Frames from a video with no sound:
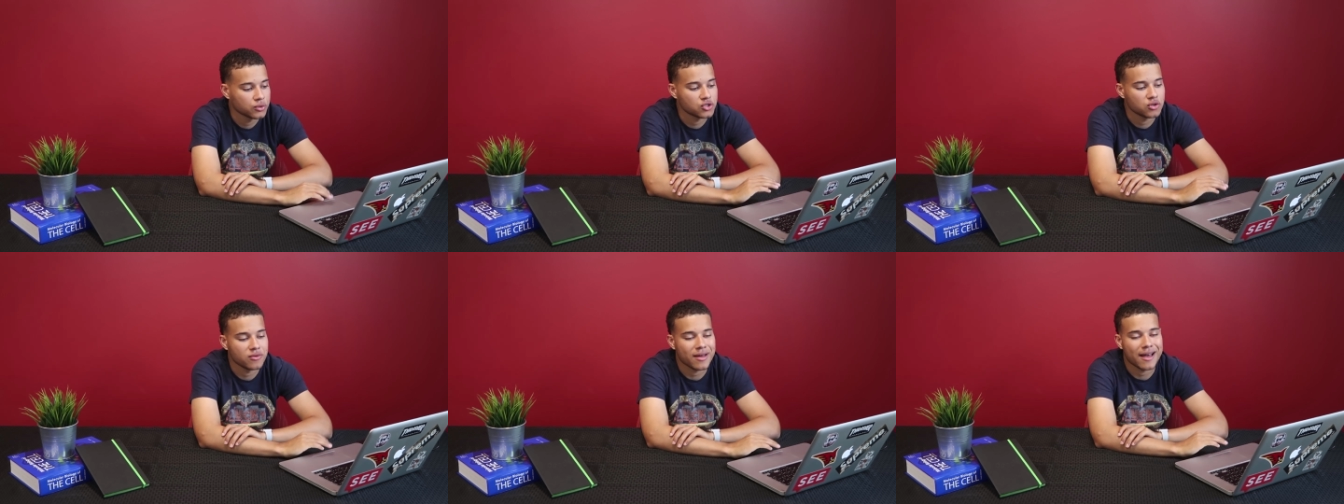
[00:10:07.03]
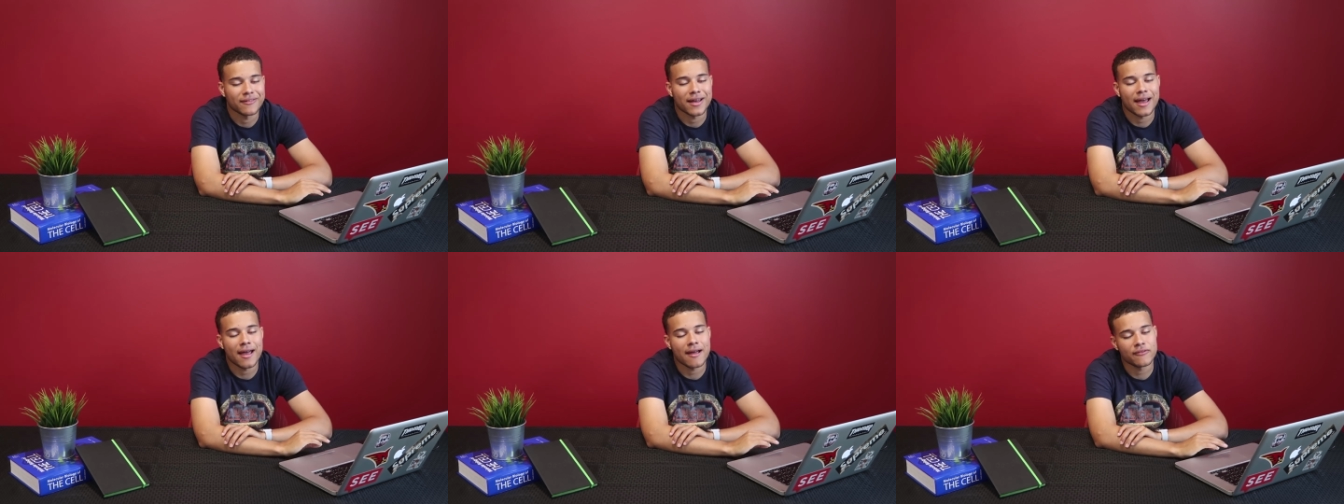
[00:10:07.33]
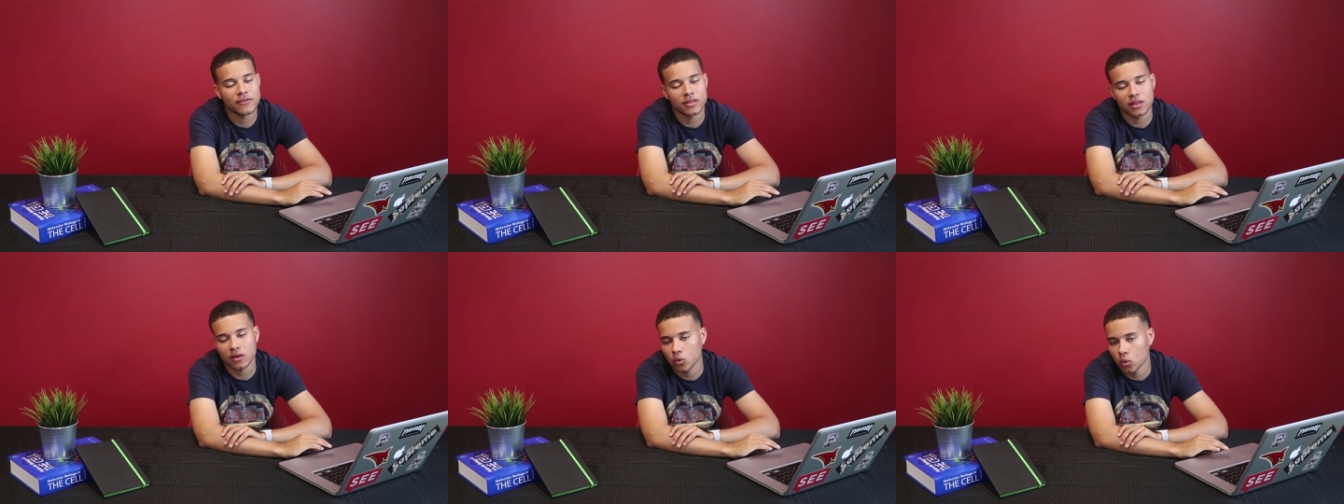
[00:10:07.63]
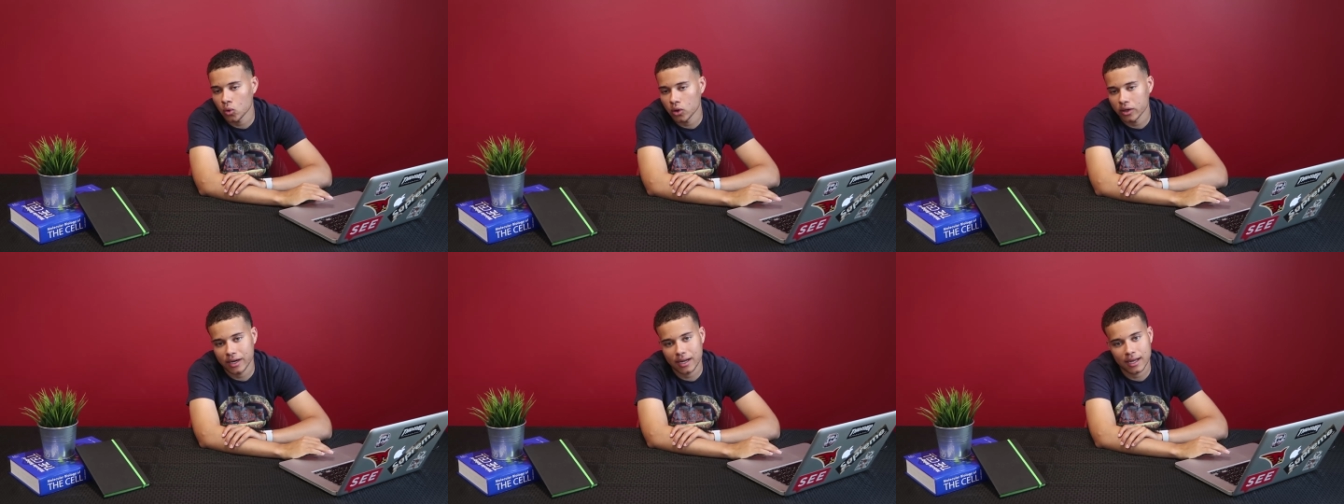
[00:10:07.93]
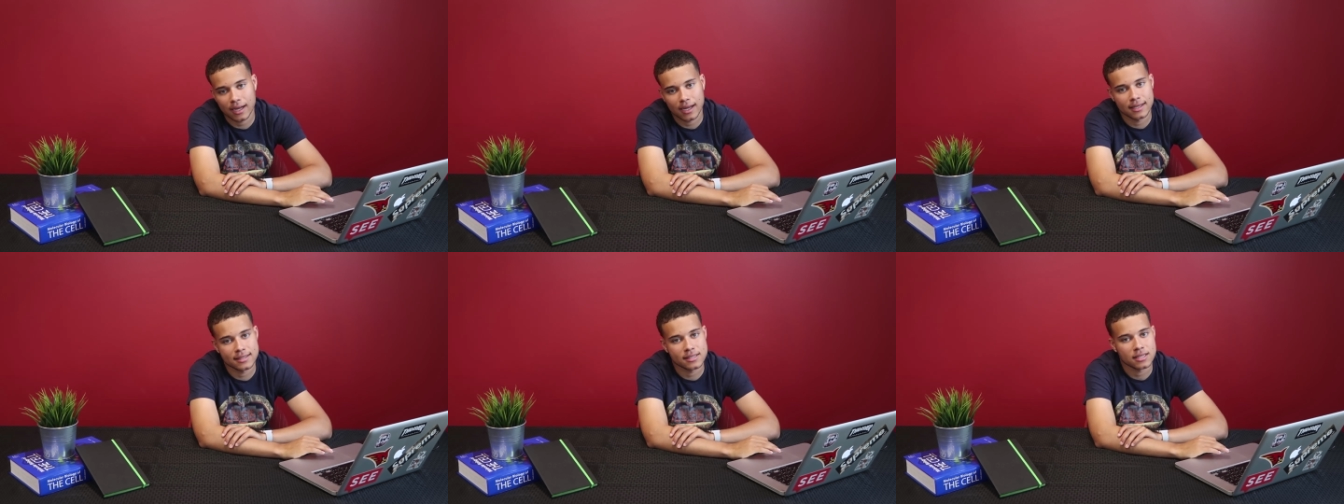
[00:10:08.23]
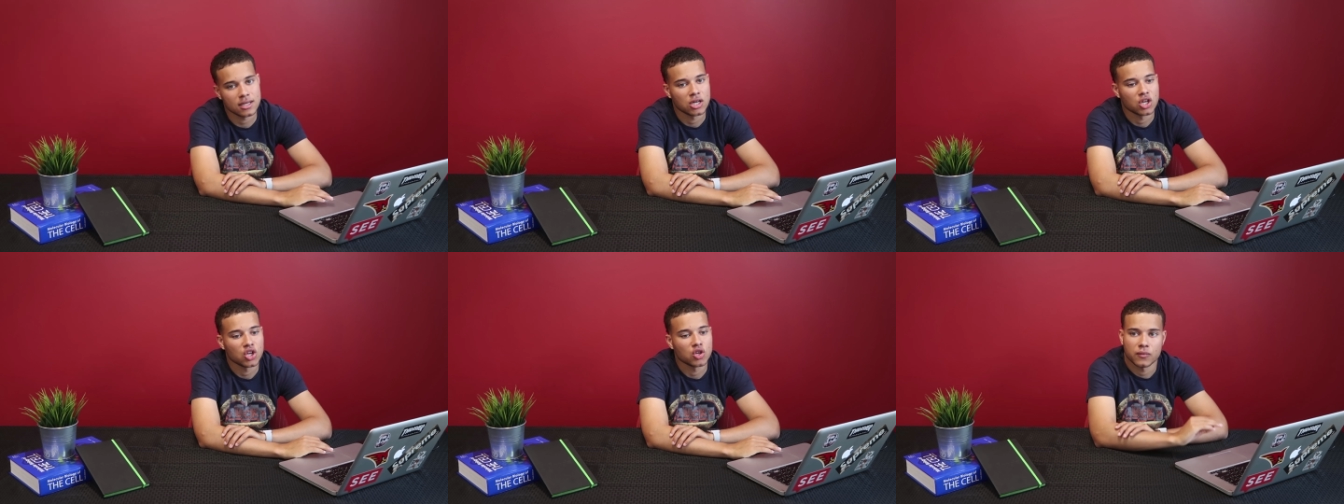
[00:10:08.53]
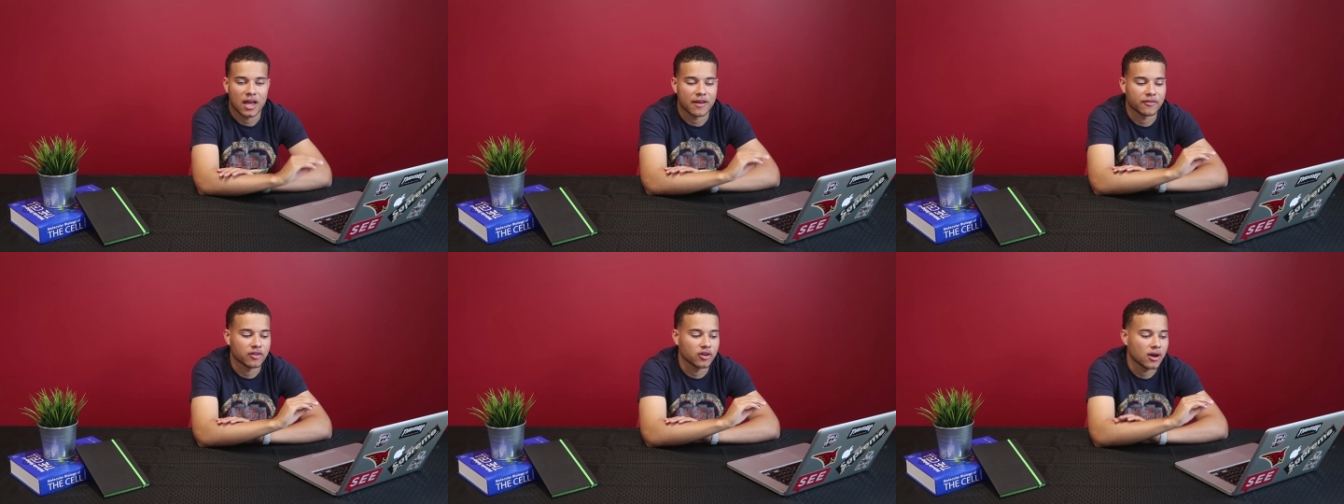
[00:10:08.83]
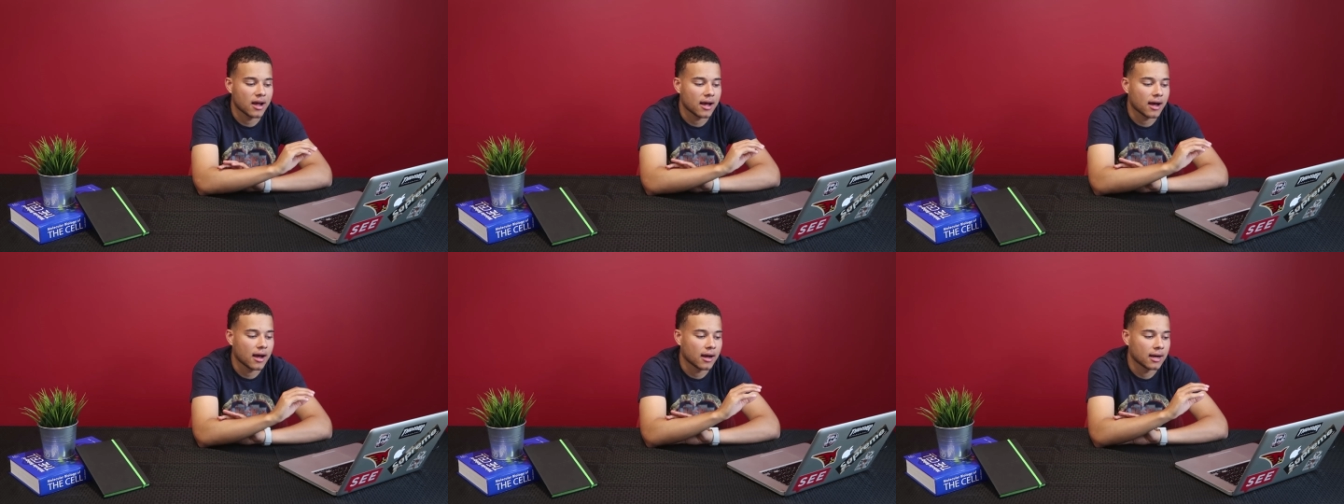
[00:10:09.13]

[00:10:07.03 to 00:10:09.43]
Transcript: So you have everything organized, have your